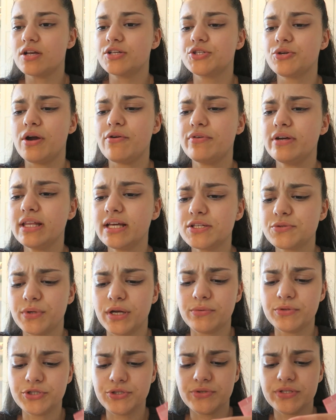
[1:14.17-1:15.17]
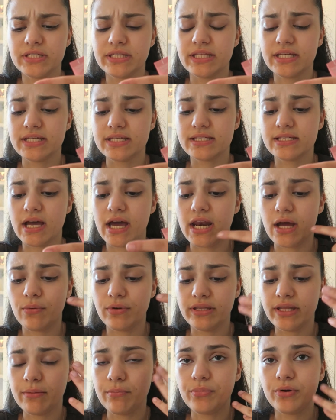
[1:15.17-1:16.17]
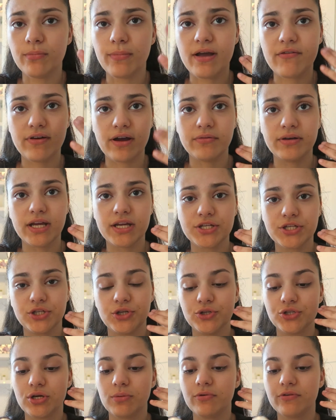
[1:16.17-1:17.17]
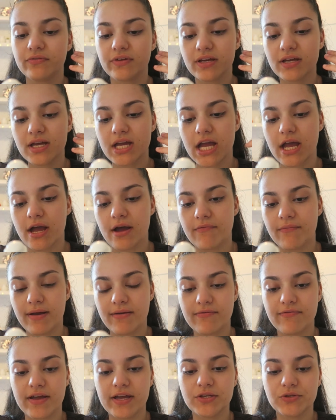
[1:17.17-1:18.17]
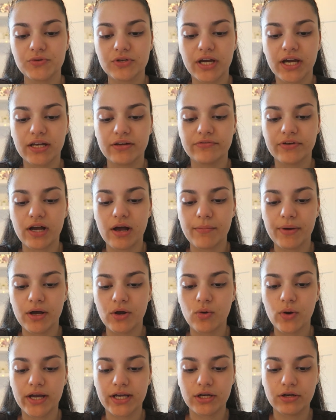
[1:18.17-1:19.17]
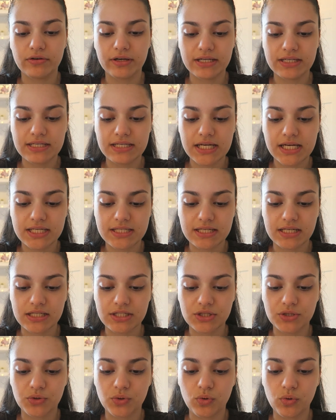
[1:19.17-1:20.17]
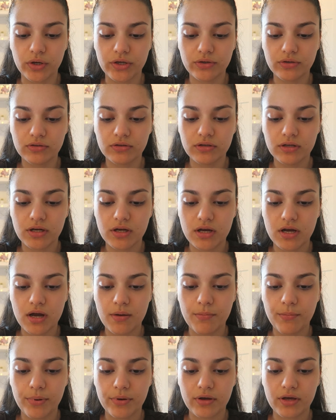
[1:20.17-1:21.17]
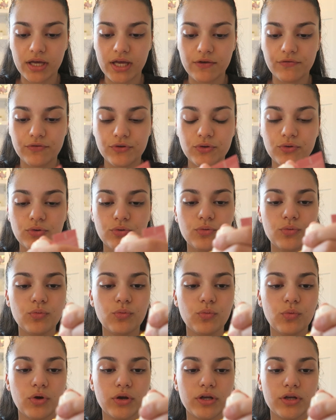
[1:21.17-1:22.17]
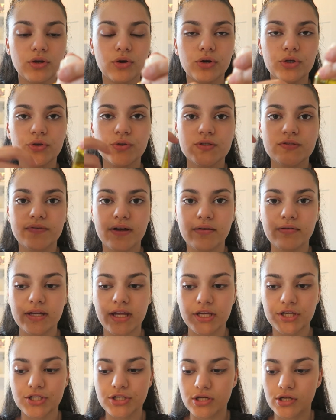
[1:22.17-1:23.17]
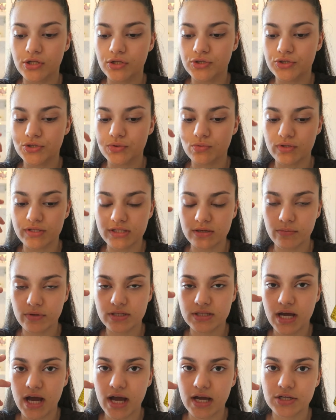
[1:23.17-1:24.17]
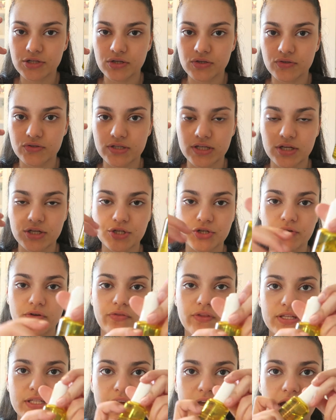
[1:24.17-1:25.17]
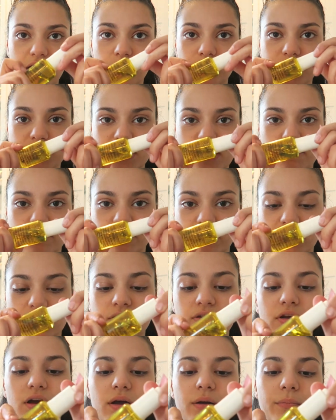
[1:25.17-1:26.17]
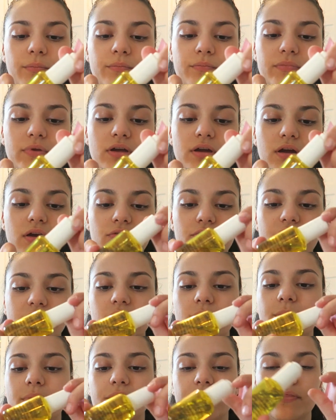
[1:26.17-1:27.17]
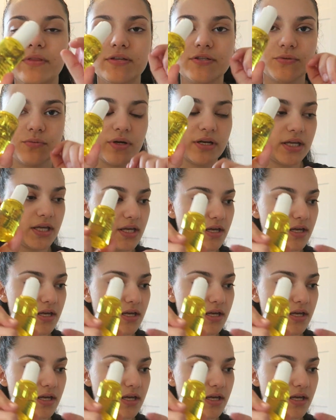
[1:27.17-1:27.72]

So I realized when I was using this and I would then put my foundation on top of it, my face would kind of come out quite greasy because it is an oil. But if you want to not use foundation and you just want something to hydrate your skin during the day, I would definitely recommend this one